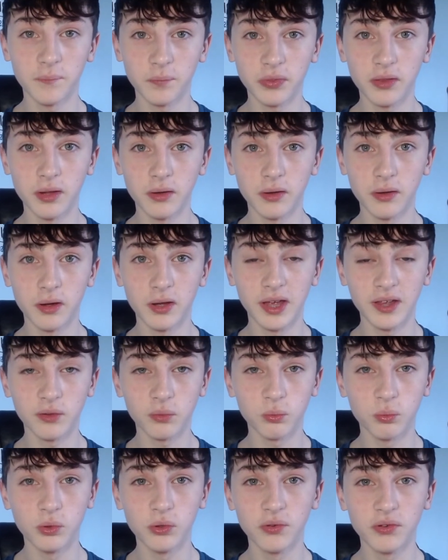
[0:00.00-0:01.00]
against
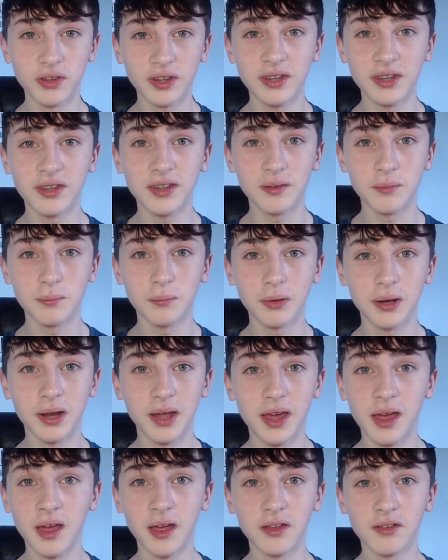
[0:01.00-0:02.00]
Wolves, he didn't
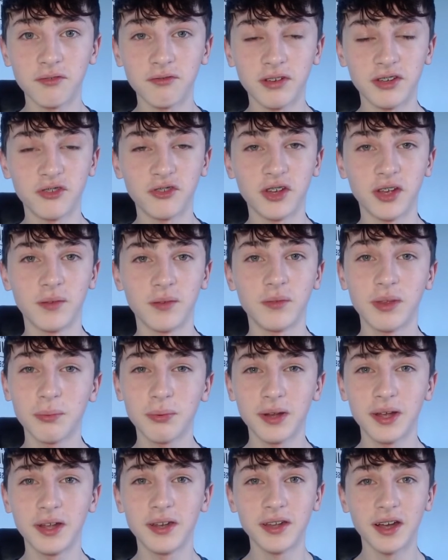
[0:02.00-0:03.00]
play Reece James. He
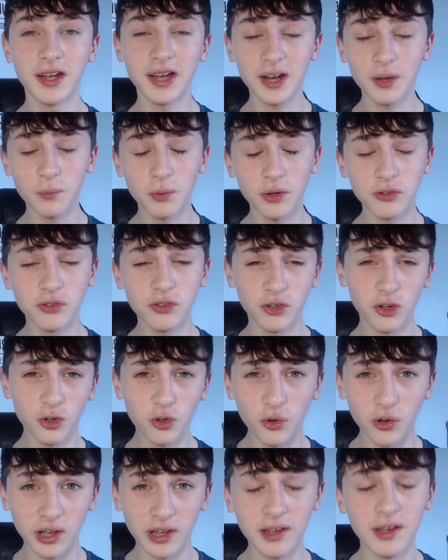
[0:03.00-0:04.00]
played Callum
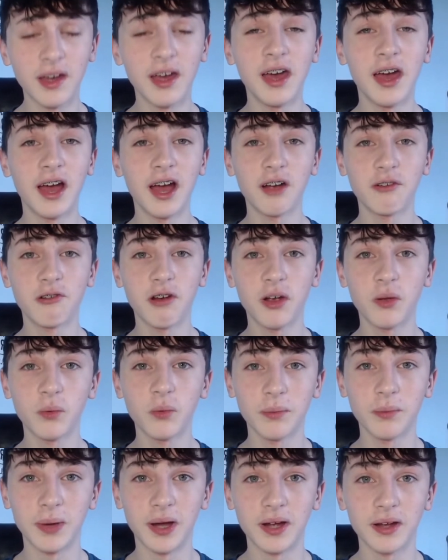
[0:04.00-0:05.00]
Hudson-Odoi at right wing
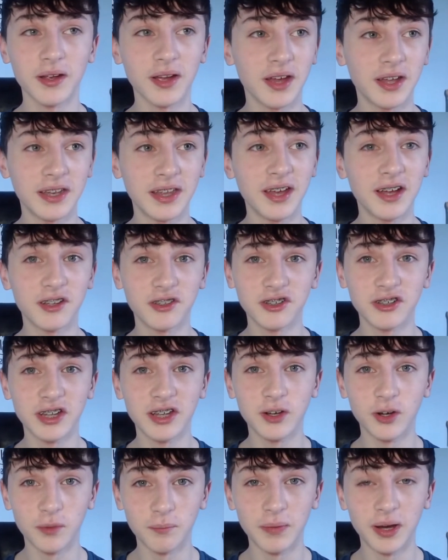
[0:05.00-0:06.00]
back, and he actually
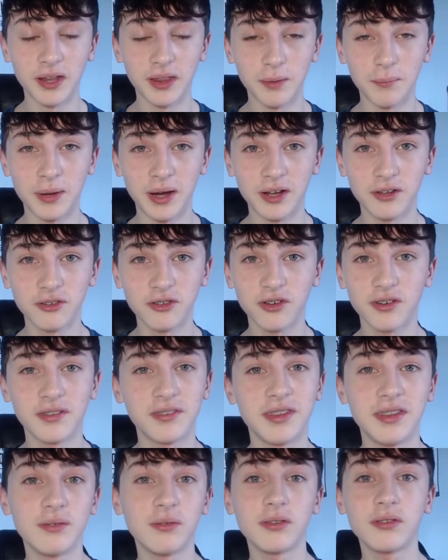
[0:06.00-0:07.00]
got man of the match because
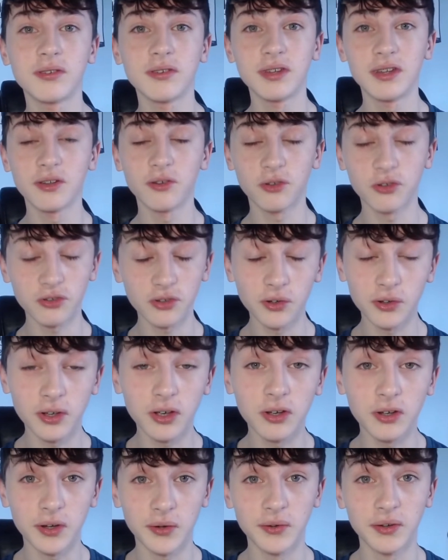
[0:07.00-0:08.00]
he was so good
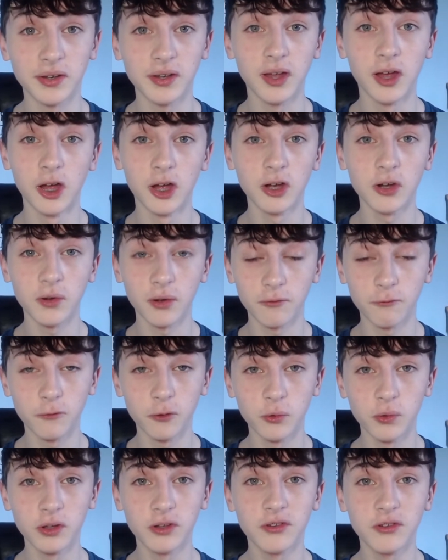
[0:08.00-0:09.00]
going
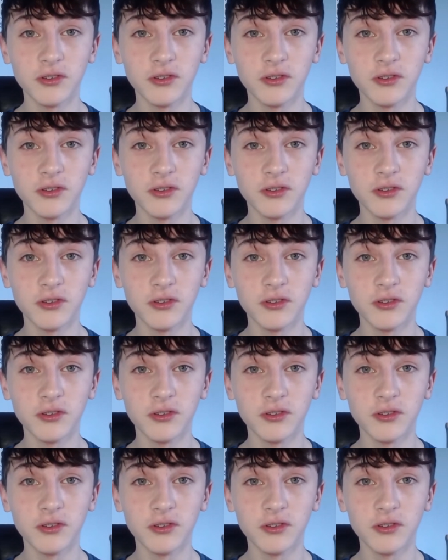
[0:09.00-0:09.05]
forwards.